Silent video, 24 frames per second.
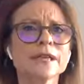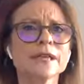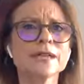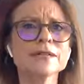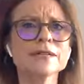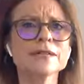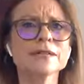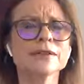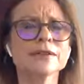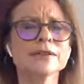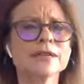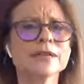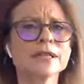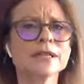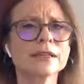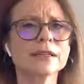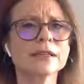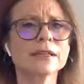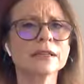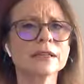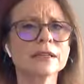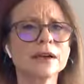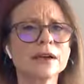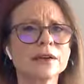things there that
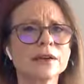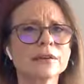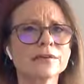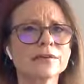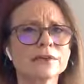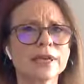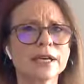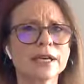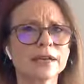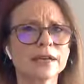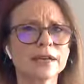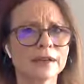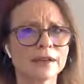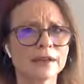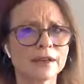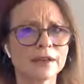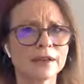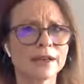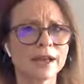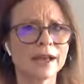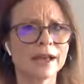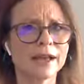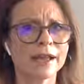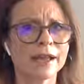they loved.
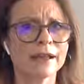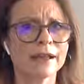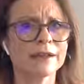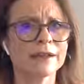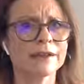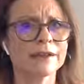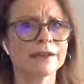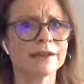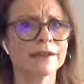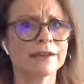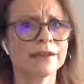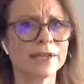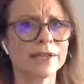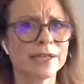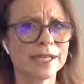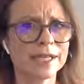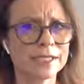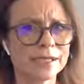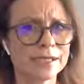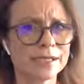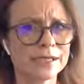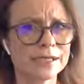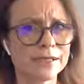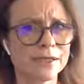And you
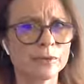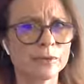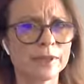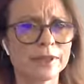need to